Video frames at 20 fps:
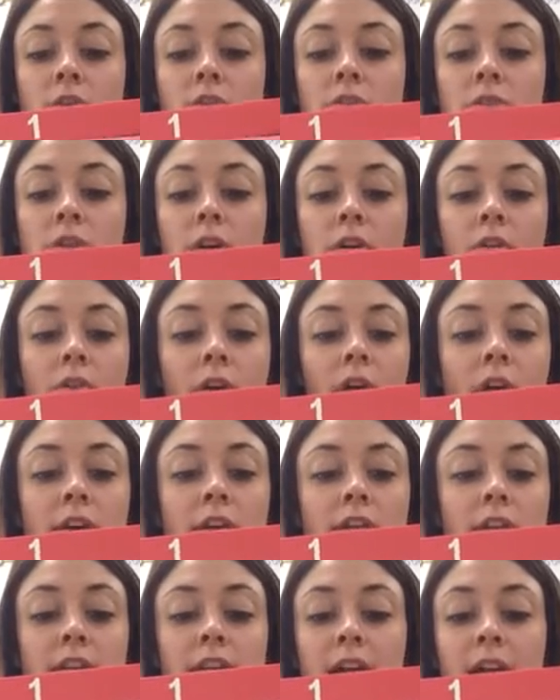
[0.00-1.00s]
So our
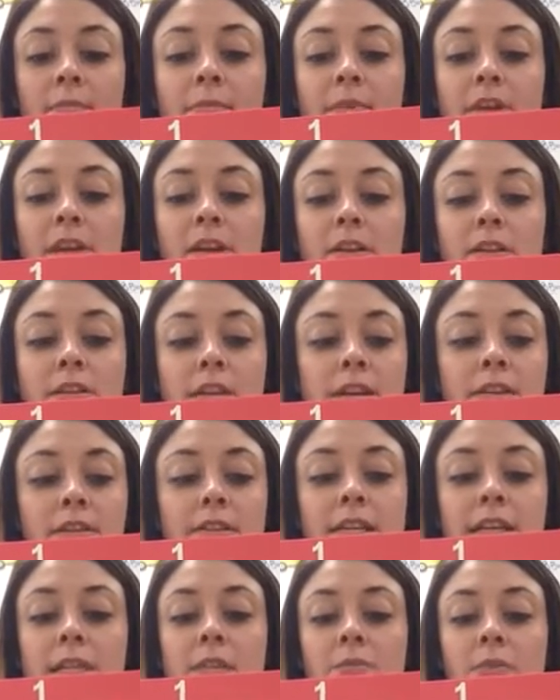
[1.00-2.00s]
denominator
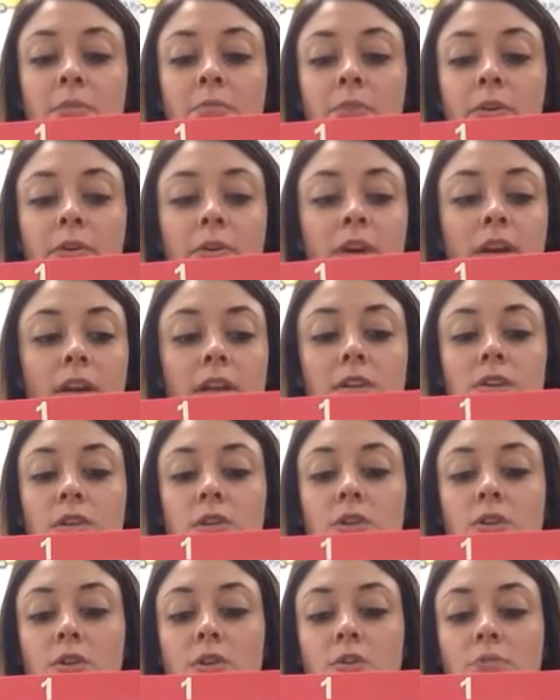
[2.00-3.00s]
tells us we broke it
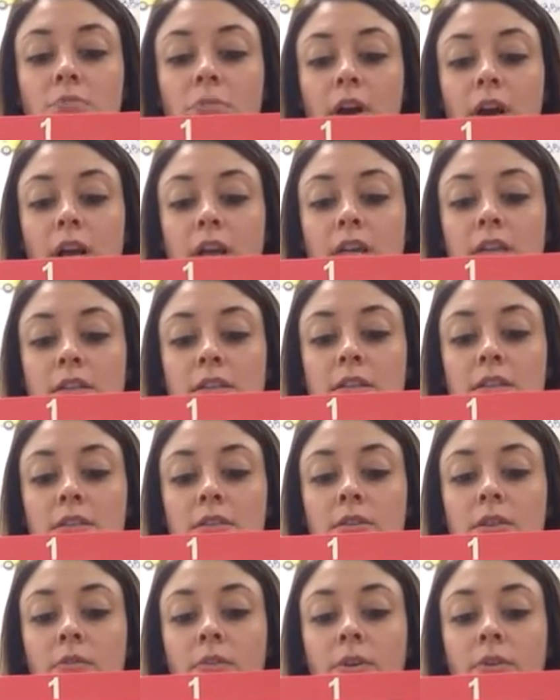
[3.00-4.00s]
into two parts.
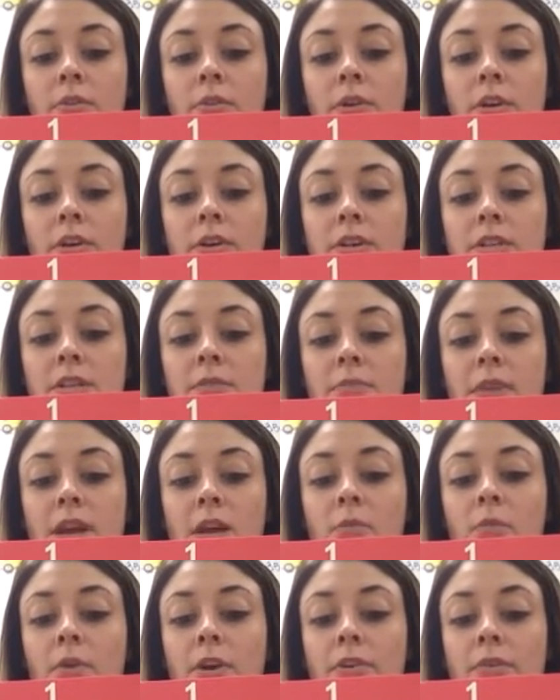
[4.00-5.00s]
So in order to
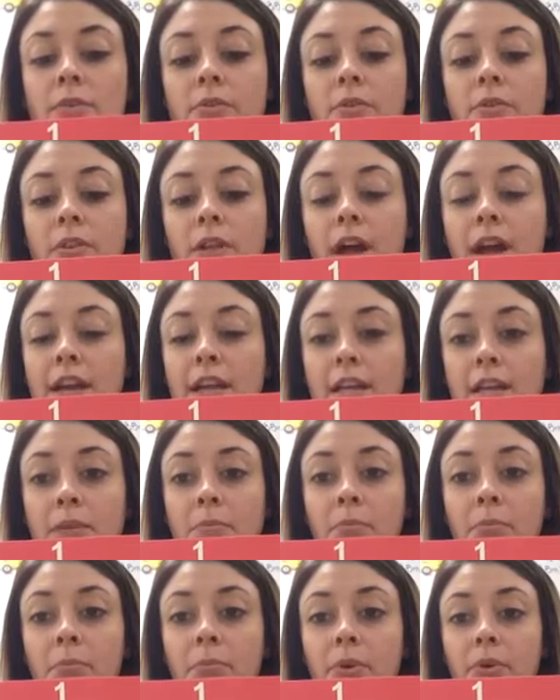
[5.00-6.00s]
make one whole, I
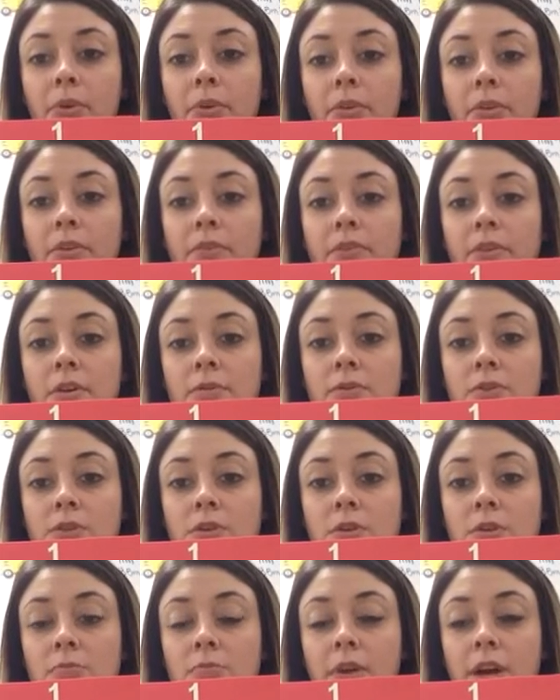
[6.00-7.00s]
need both of those
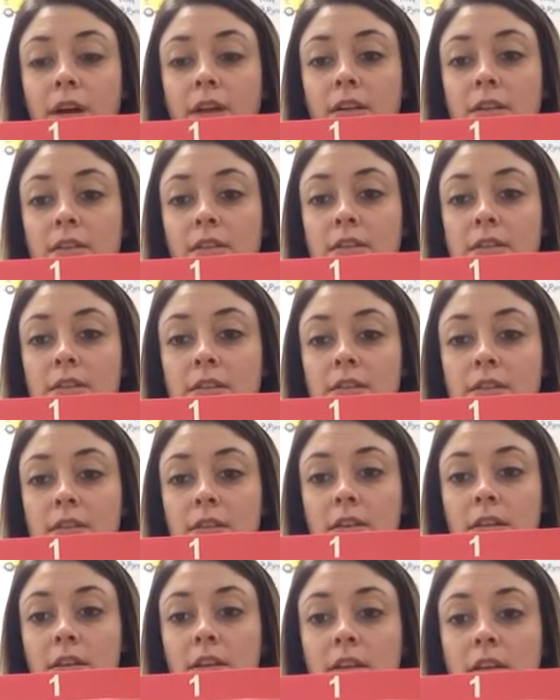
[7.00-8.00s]
two parts
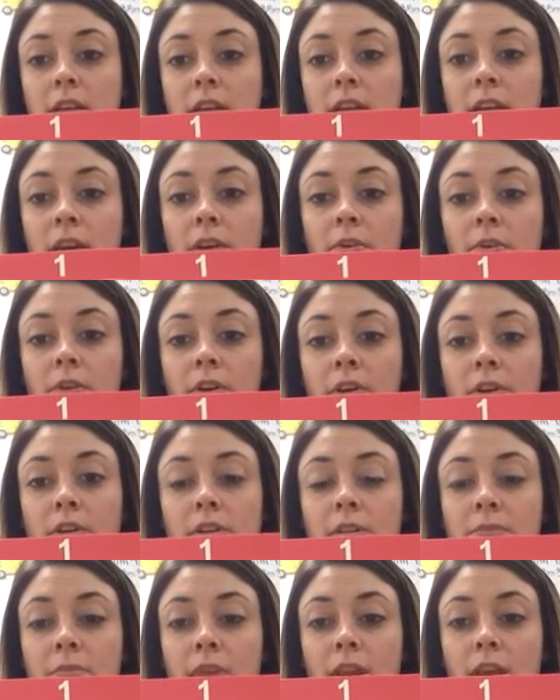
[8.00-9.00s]
in order
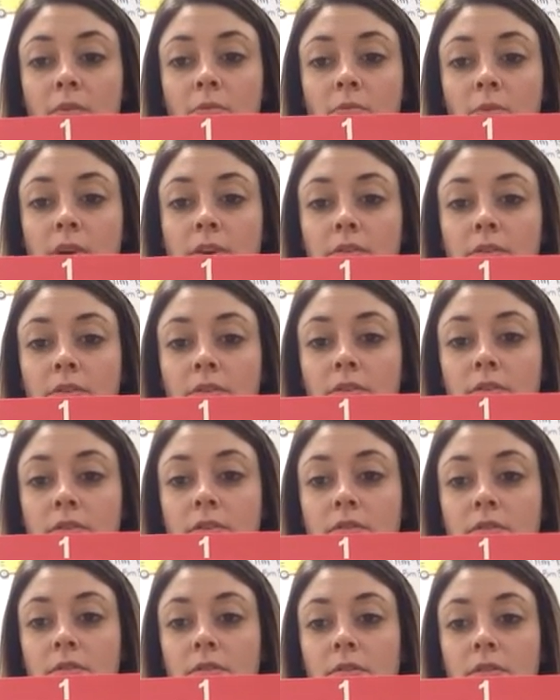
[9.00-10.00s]
to make one whole.
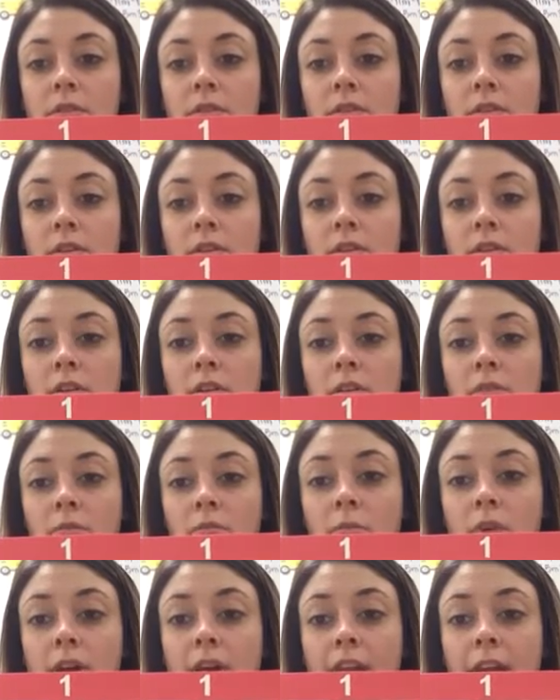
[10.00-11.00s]

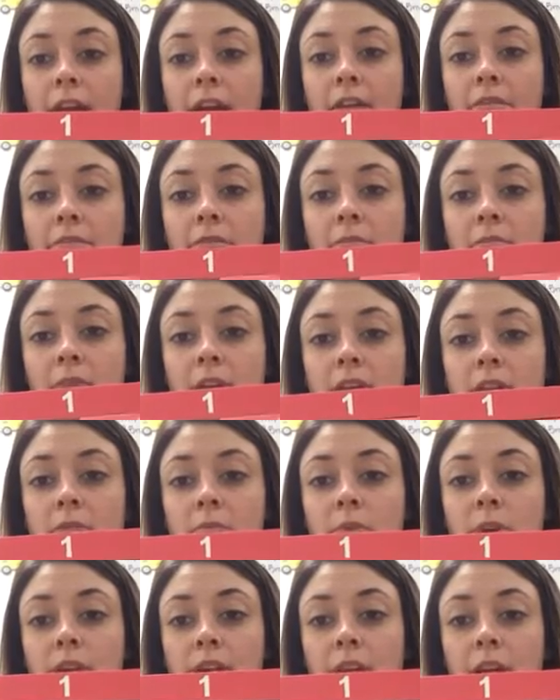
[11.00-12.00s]
1/2
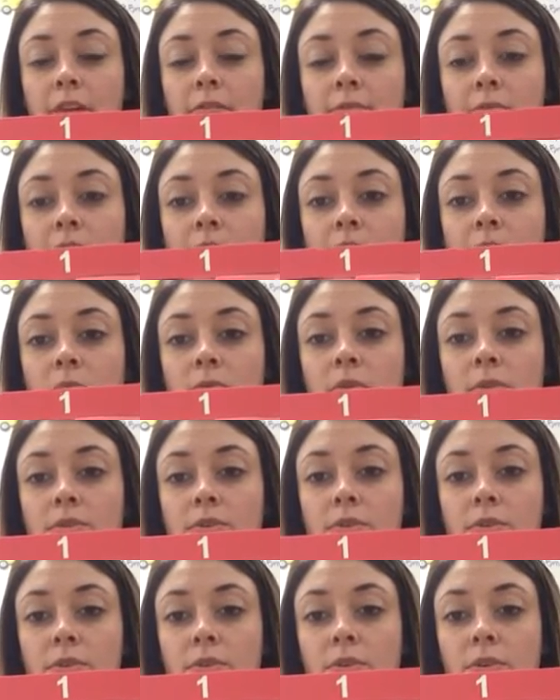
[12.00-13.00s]
plus 1/2
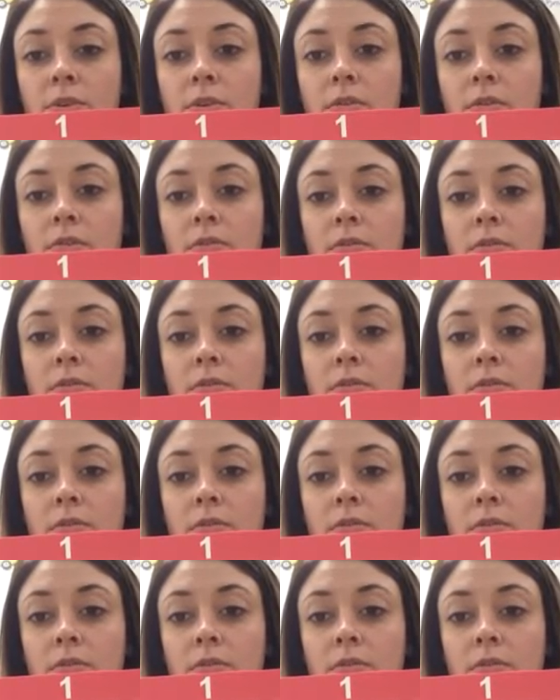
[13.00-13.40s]
equals a whole.